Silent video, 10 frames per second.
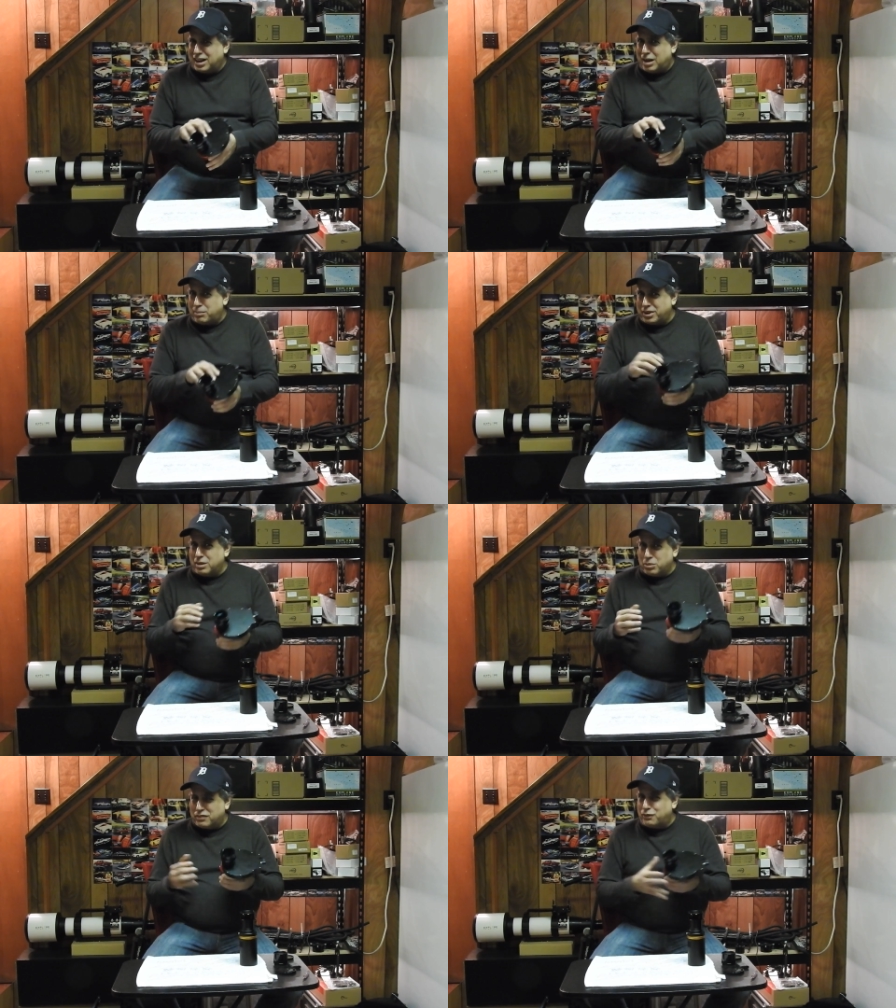I'm
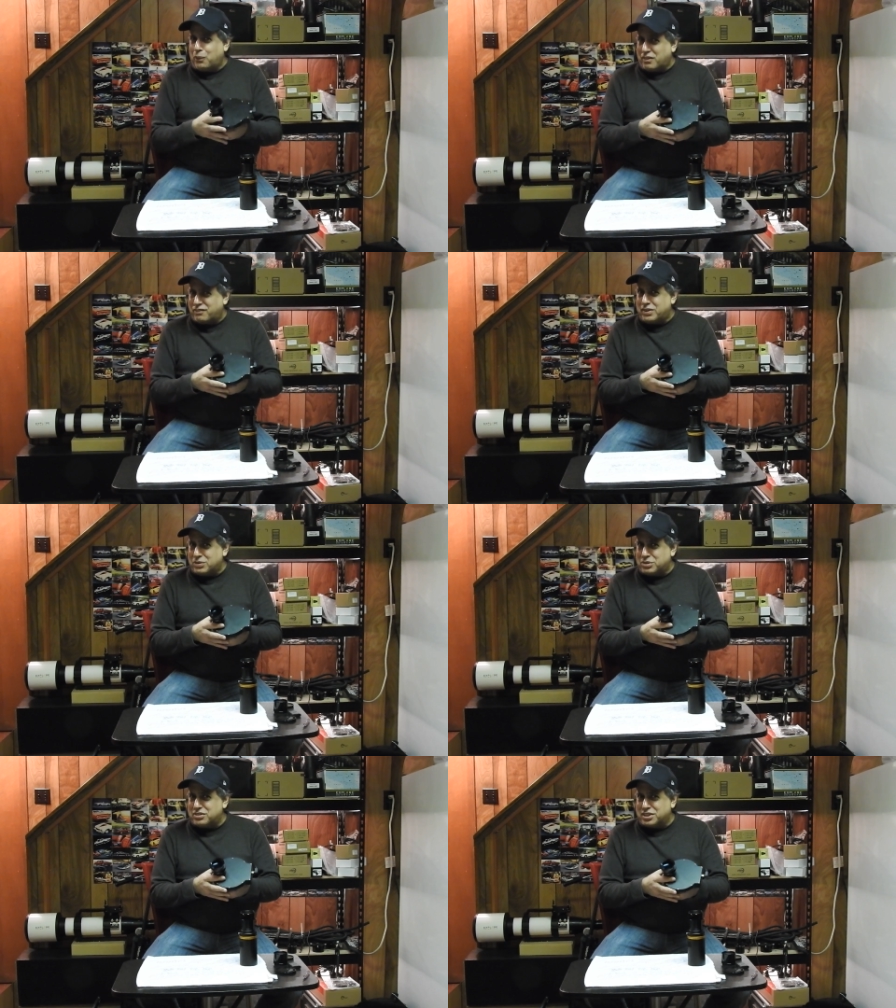dealing with four
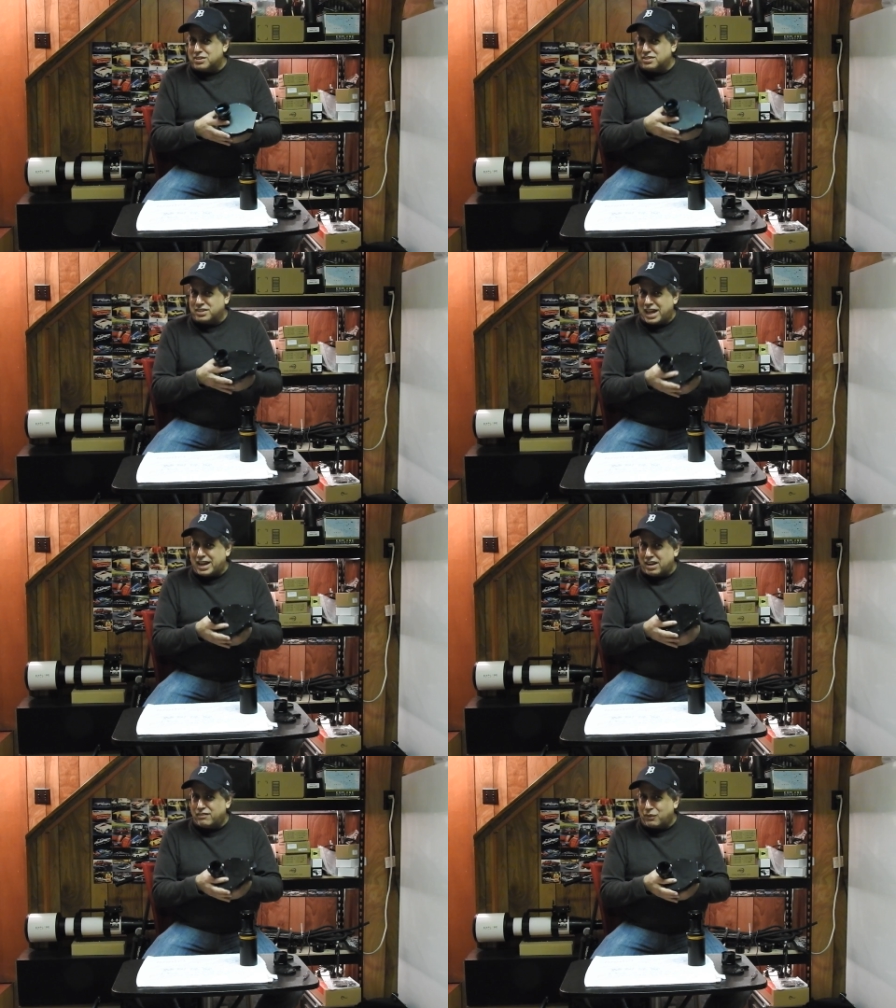filters here,
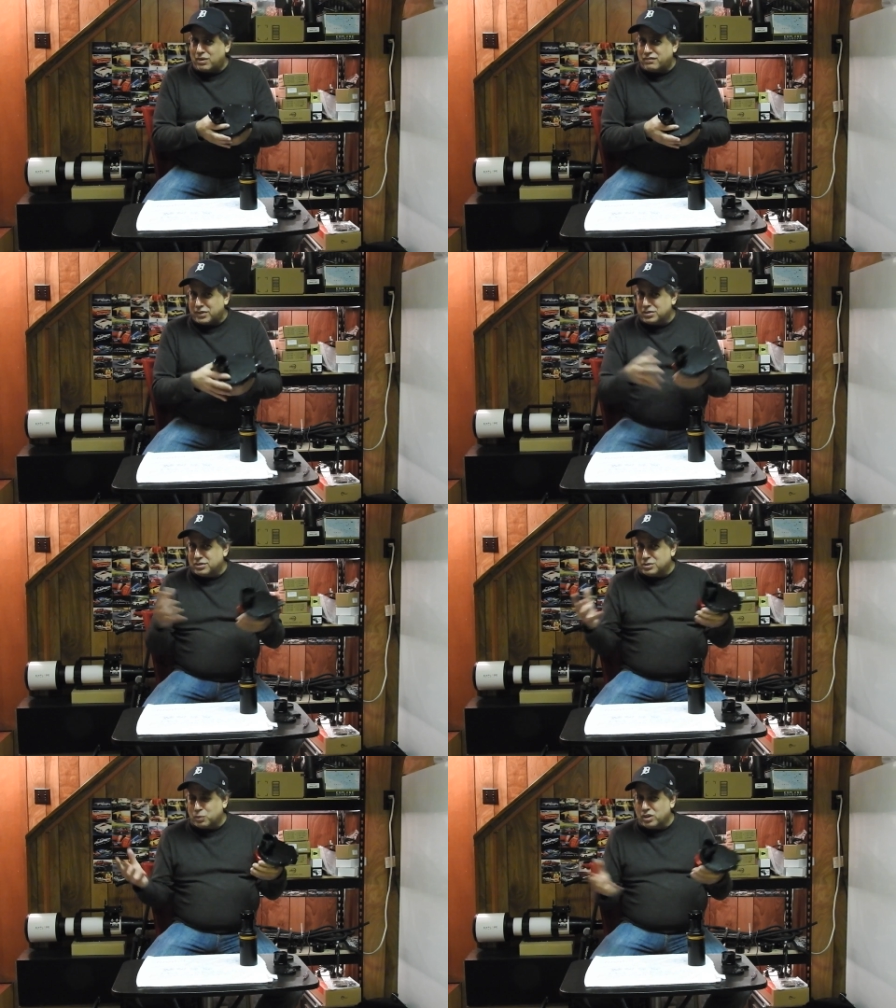stacking four
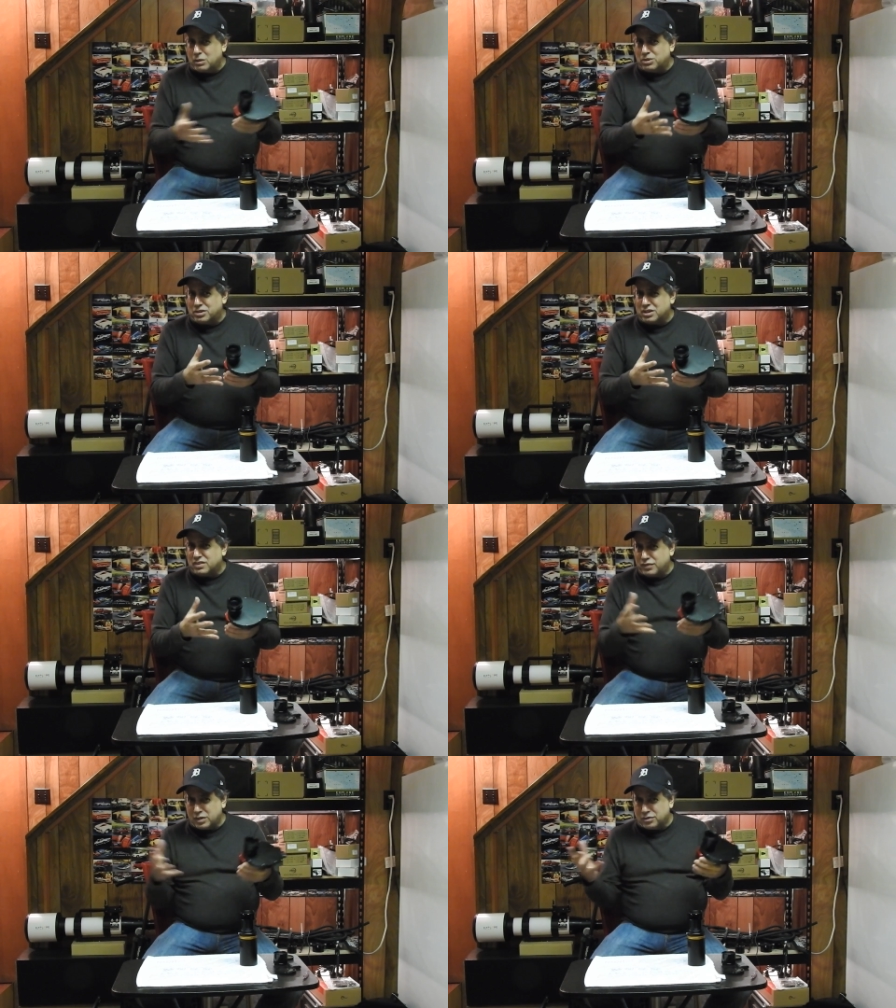filters, working with each
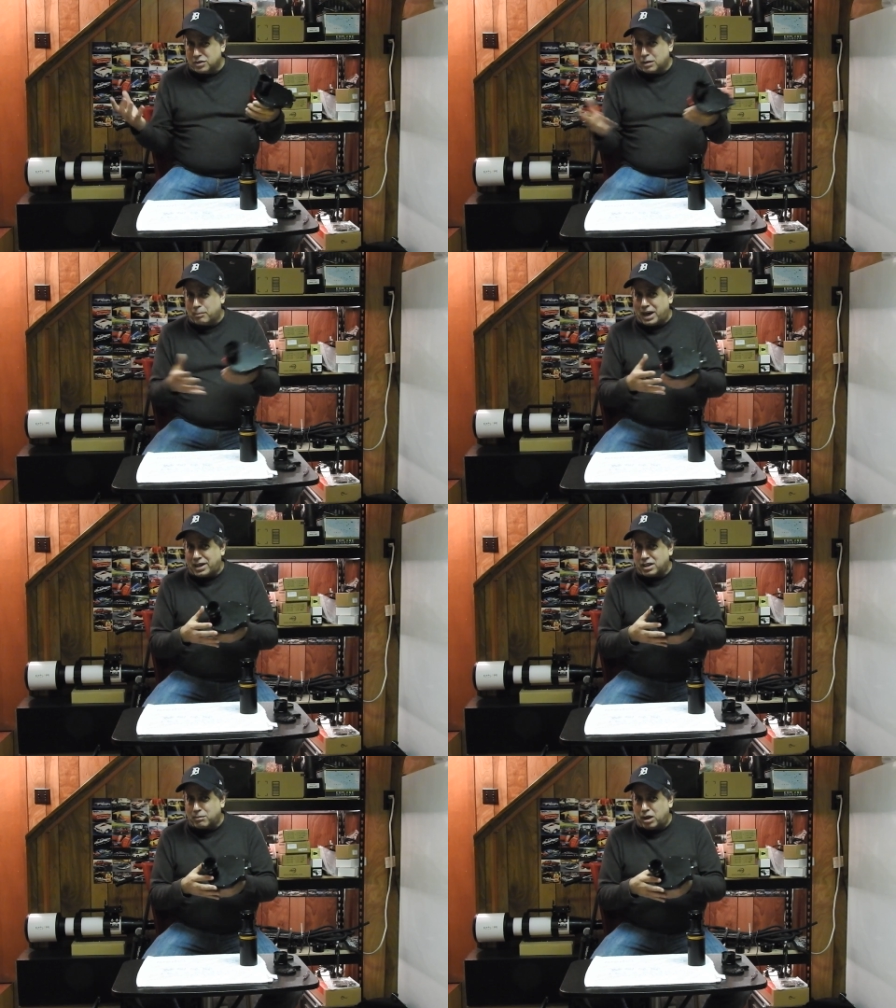filter,
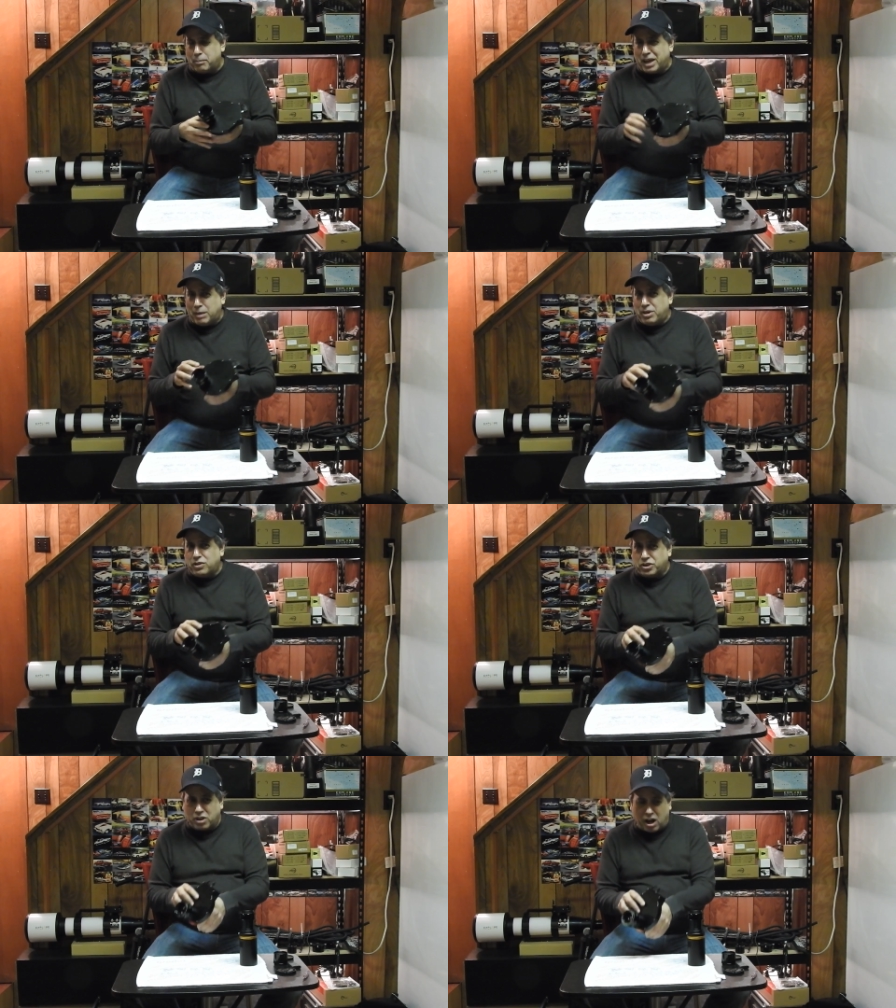combining them all. Maybe
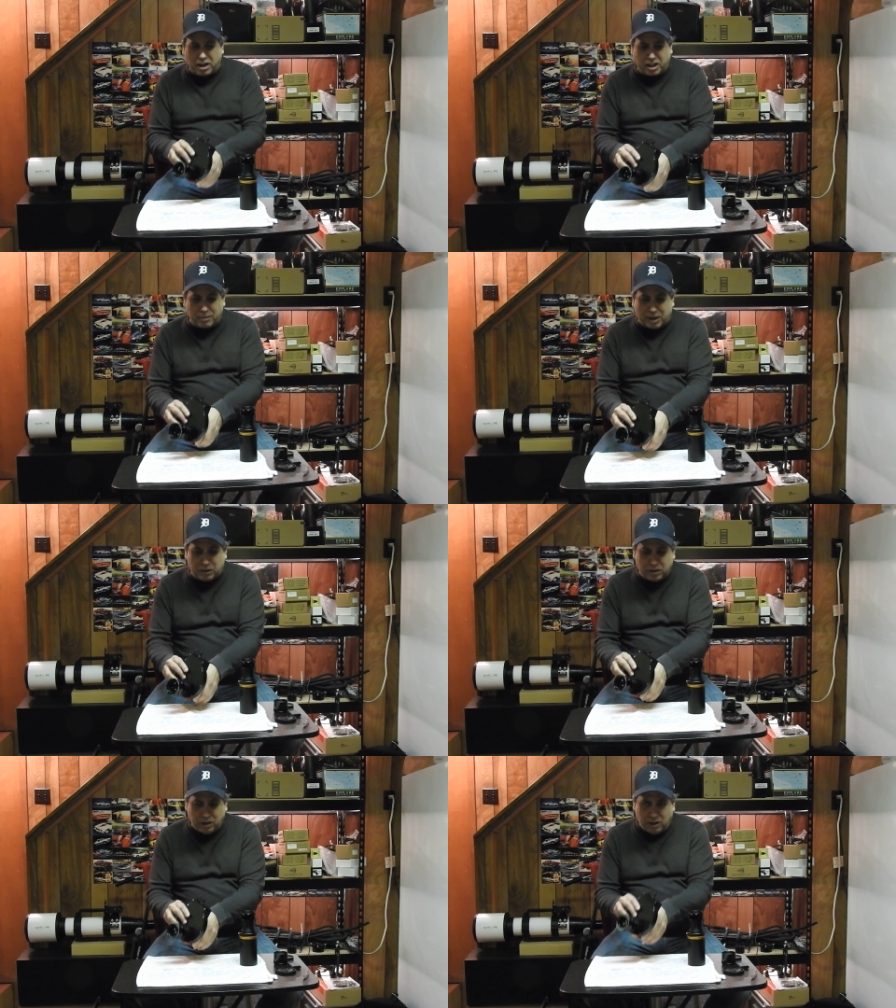they're talking about